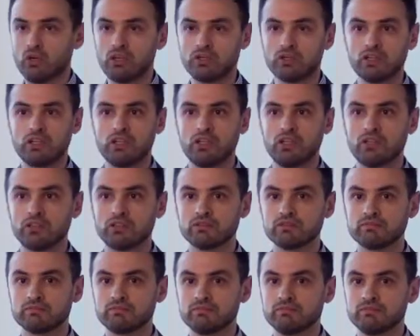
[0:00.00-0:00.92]
order here.
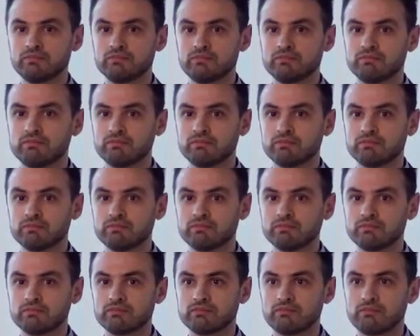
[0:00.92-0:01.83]

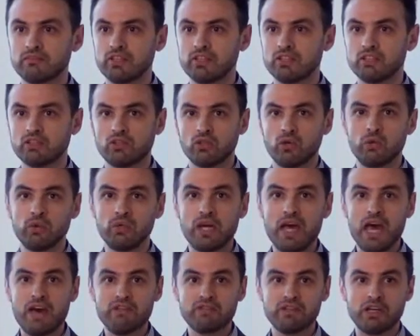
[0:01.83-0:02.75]
So we
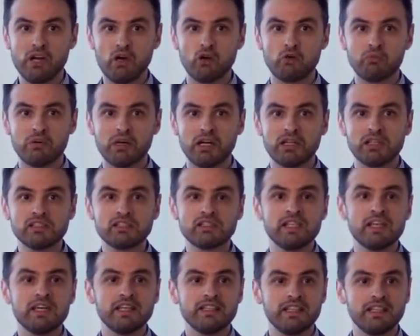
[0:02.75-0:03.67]
have error
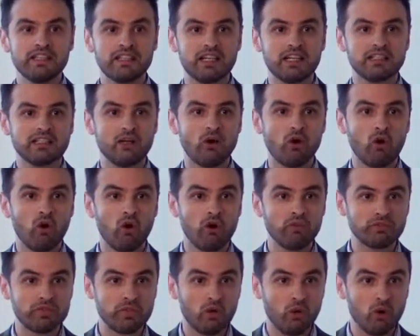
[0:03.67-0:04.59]
bars that are
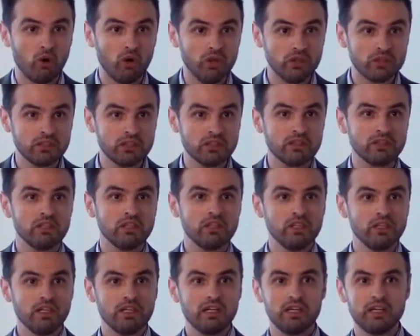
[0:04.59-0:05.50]
of the order
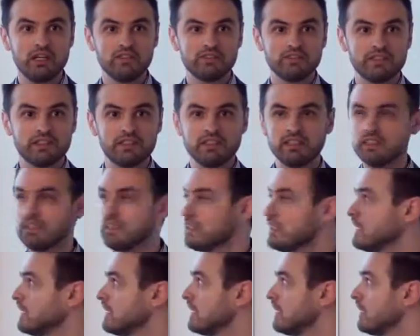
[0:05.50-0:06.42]
of
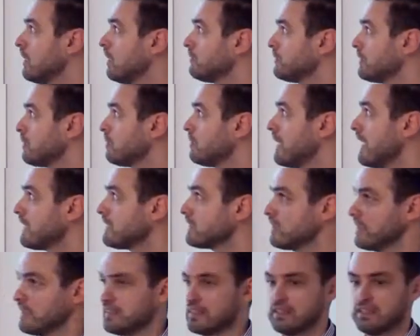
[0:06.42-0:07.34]
the
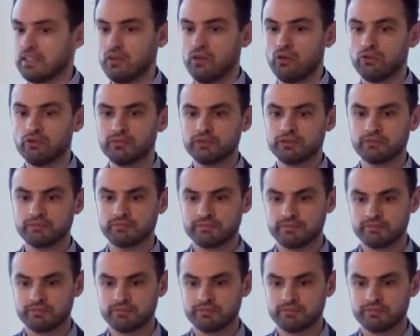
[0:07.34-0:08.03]
reaction itself.